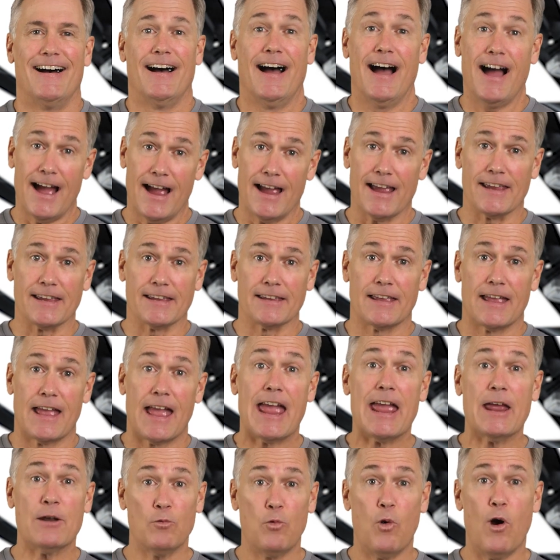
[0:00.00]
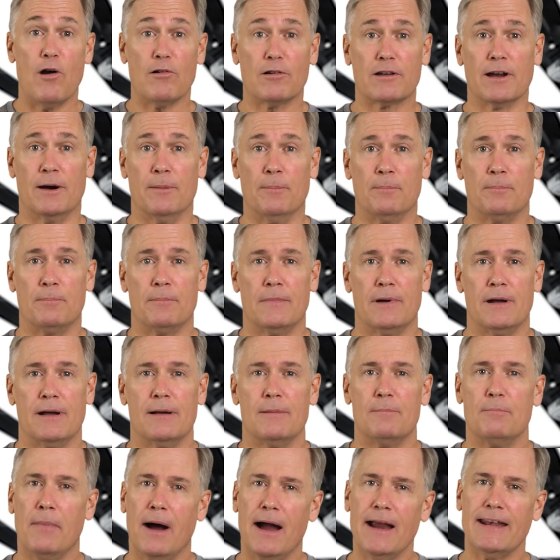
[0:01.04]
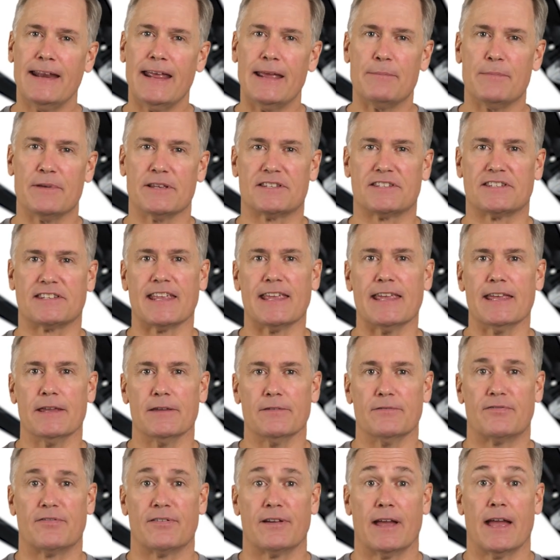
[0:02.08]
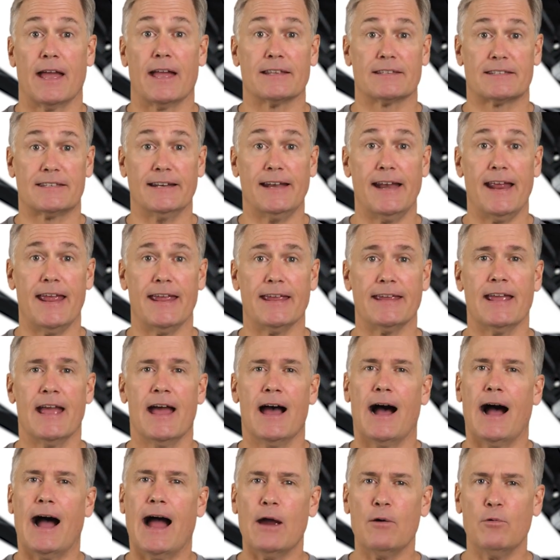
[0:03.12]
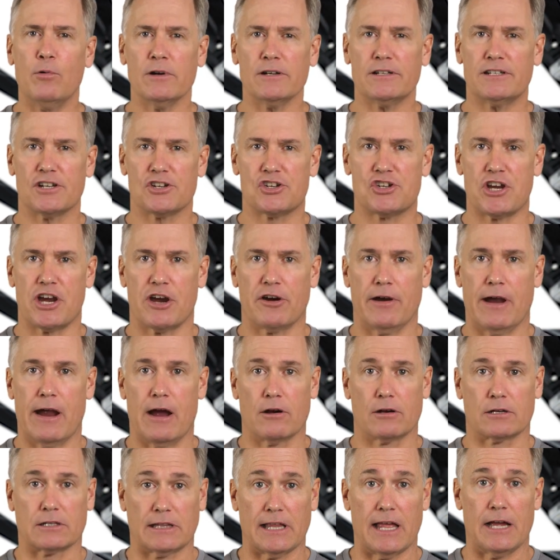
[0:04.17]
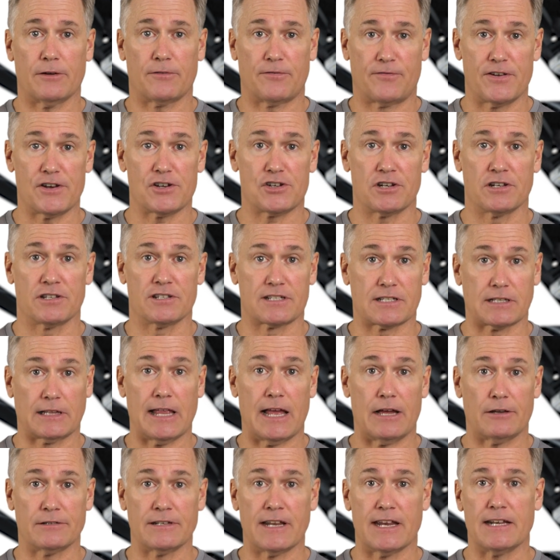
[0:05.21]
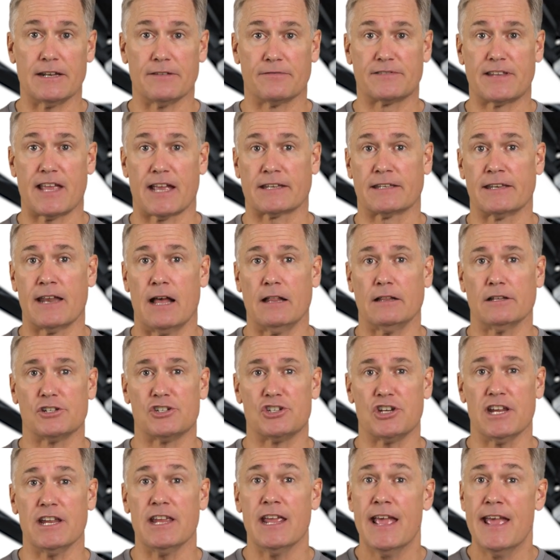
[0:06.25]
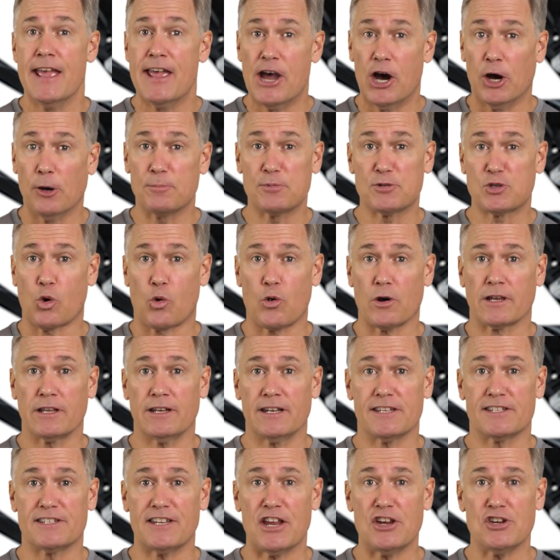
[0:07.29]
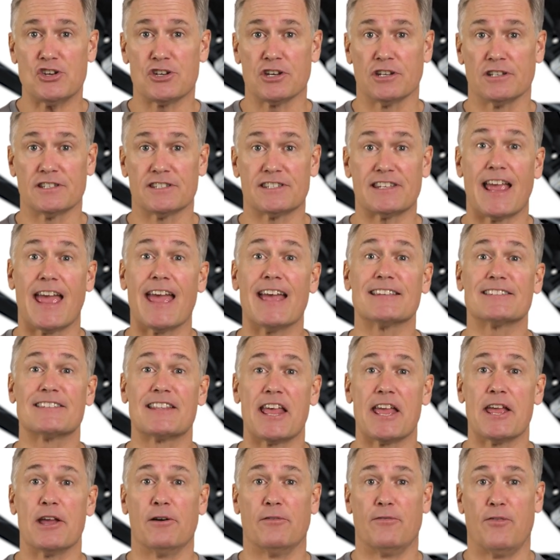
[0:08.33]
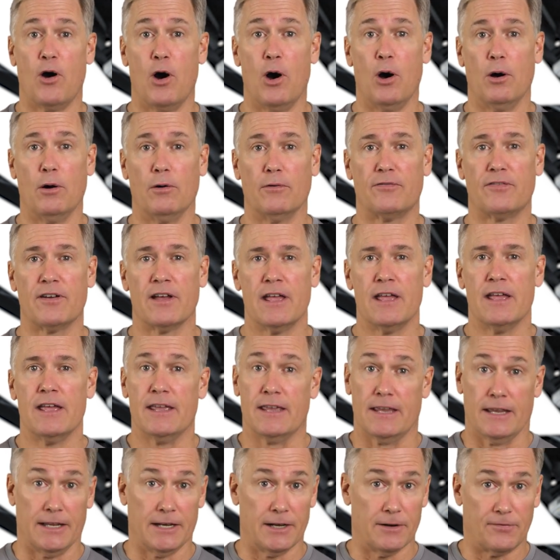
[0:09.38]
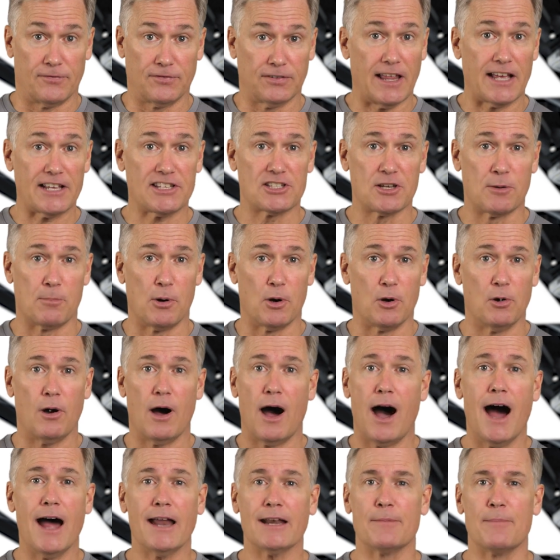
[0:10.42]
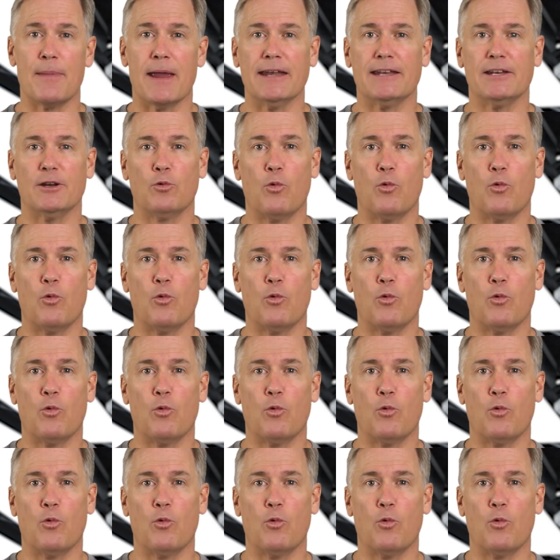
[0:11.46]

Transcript: Hi, and welcome. My name is Steve, and today I want to share how CloudFision's cloud-native technology helps organizations as they evolve in a flexible, automated